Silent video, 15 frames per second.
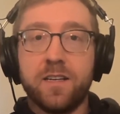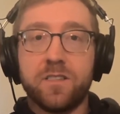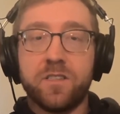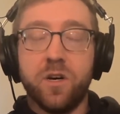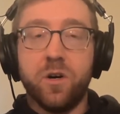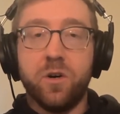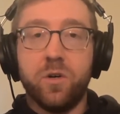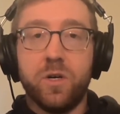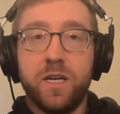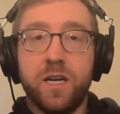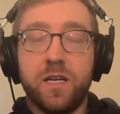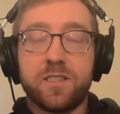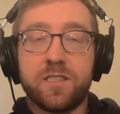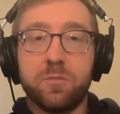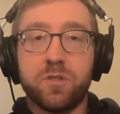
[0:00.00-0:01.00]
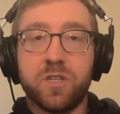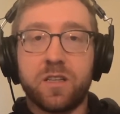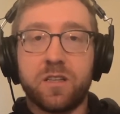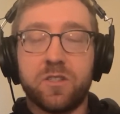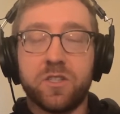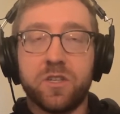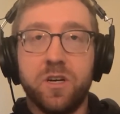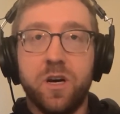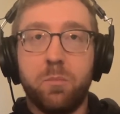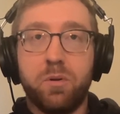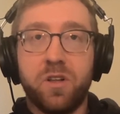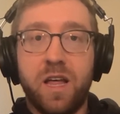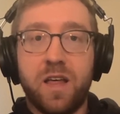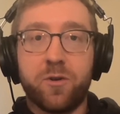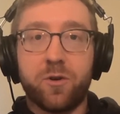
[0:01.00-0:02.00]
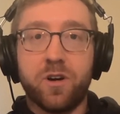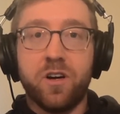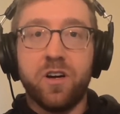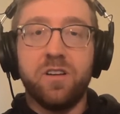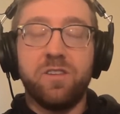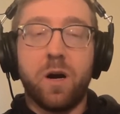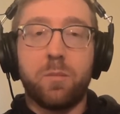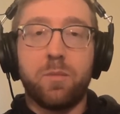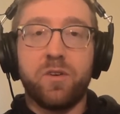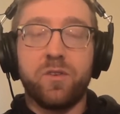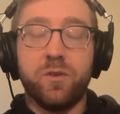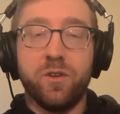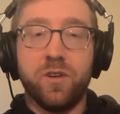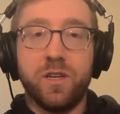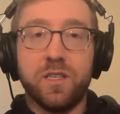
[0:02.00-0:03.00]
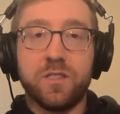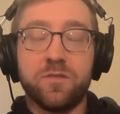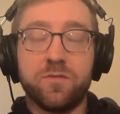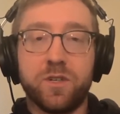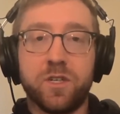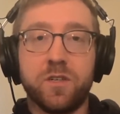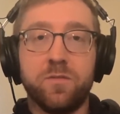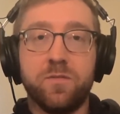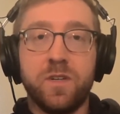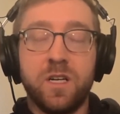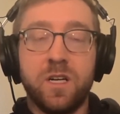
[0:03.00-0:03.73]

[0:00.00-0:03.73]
So it seems like there's a plethora of opportunities for